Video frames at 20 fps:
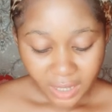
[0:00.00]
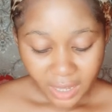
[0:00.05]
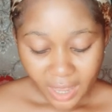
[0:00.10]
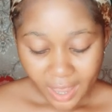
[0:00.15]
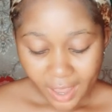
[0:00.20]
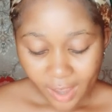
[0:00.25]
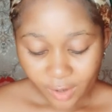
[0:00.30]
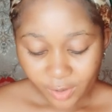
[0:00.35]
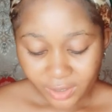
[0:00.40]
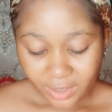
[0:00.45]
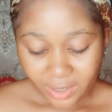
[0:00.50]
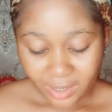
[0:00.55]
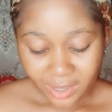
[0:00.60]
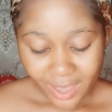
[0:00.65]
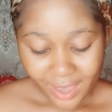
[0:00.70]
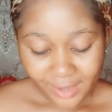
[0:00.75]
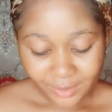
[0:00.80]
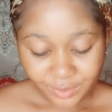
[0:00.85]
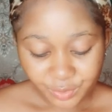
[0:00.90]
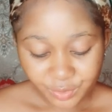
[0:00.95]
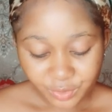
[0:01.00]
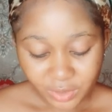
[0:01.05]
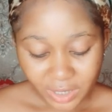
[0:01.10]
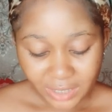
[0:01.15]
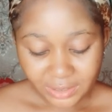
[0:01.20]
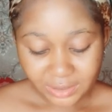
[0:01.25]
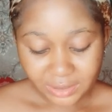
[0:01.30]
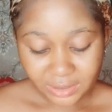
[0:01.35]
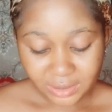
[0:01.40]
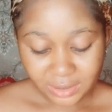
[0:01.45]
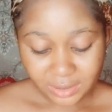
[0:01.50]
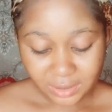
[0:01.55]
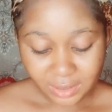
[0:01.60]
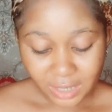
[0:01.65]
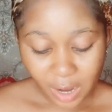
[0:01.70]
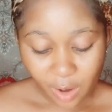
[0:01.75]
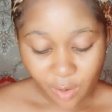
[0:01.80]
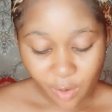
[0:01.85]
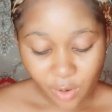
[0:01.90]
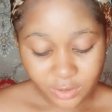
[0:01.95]
algae extracts,
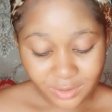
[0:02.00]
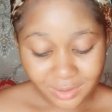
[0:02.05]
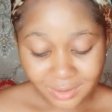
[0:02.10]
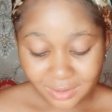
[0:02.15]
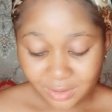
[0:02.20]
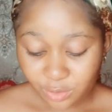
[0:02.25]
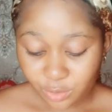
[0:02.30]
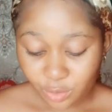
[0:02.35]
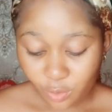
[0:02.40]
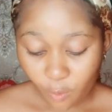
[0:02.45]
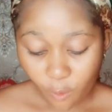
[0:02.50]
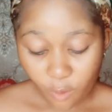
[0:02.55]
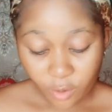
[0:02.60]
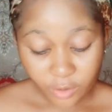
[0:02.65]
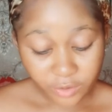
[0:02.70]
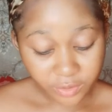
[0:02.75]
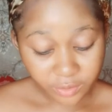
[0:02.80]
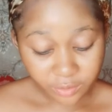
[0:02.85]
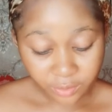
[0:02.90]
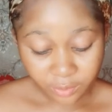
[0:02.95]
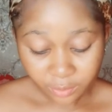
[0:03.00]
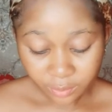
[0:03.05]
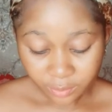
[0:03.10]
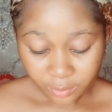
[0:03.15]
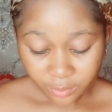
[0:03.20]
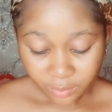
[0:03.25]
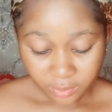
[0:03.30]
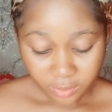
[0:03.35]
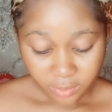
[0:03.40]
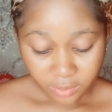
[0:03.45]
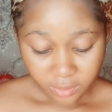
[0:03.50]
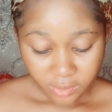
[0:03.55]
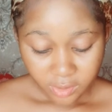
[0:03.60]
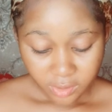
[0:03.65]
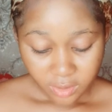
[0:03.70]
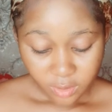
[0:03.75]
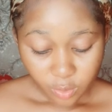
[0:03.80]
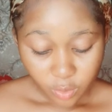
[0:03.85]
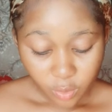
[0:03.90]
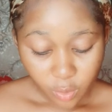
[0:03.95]
carrot seed oil,
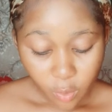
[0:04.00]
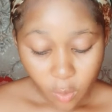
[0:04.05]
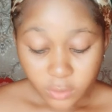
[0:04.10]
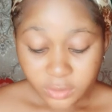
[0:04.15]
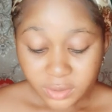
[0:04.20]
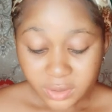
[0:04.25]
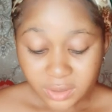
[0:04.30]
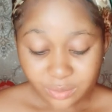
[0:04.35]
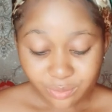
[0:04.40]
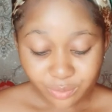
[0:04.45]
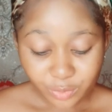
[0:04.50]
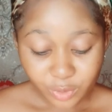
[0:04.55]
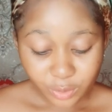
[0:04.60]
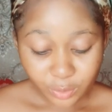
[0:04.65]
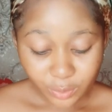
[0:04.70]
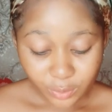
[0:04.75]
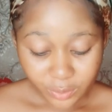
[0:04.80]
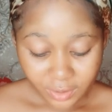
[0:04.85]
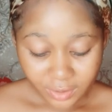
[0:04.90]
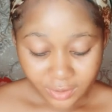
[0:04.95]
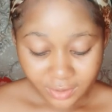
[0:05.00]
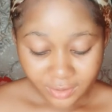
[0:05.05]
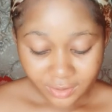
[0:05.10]
goat's milk,